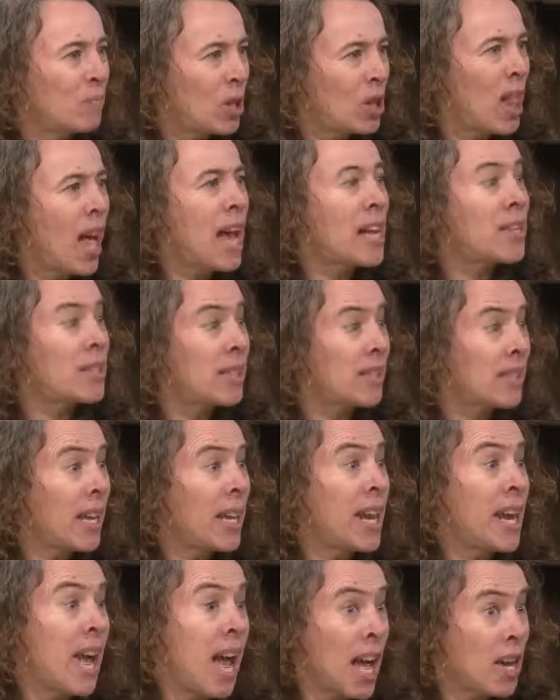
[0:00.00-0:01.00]
Class that
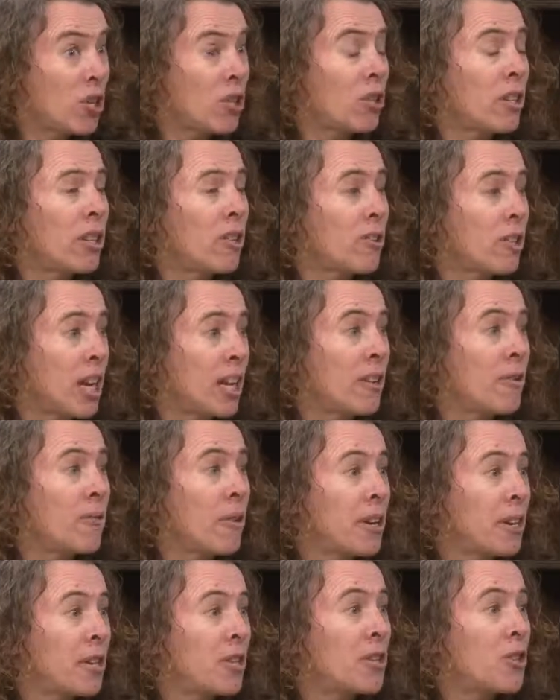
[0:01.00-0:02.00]
they actually are getting
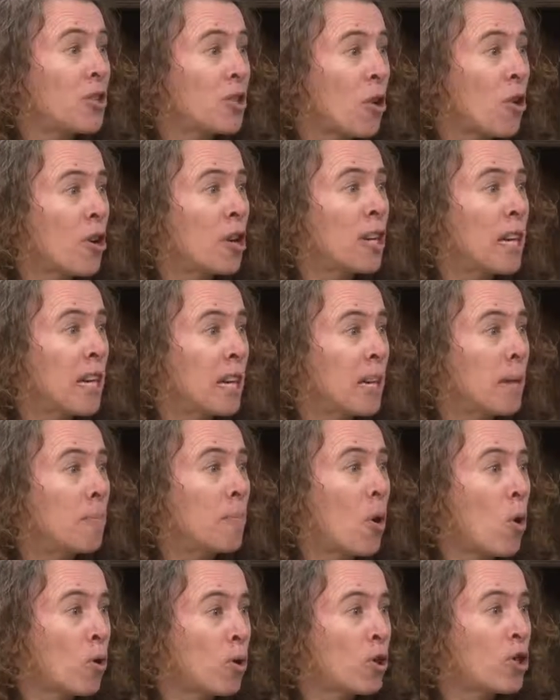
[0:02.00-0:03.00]
ready to start again in
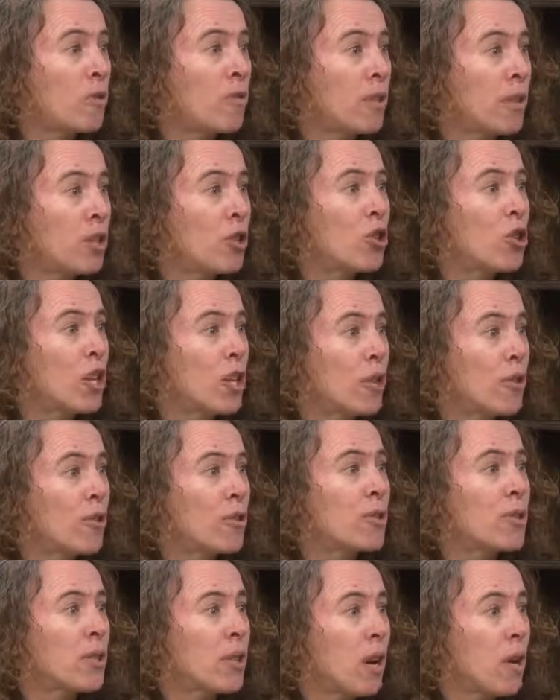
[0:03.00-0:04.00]
March of this
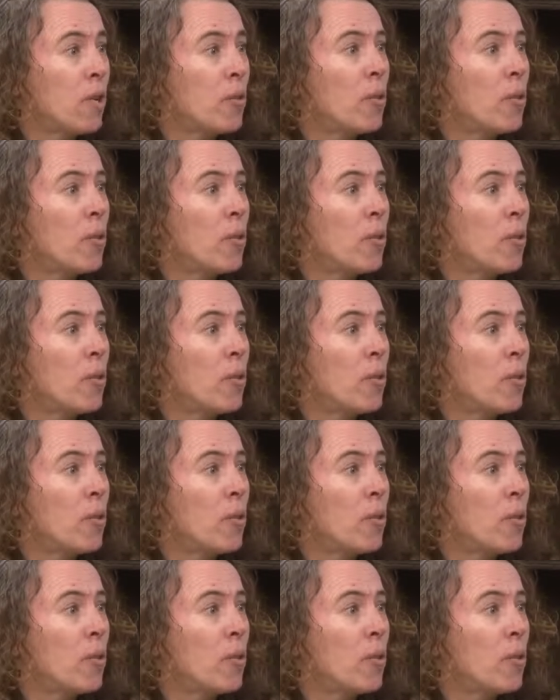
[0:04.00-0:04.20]
year. So.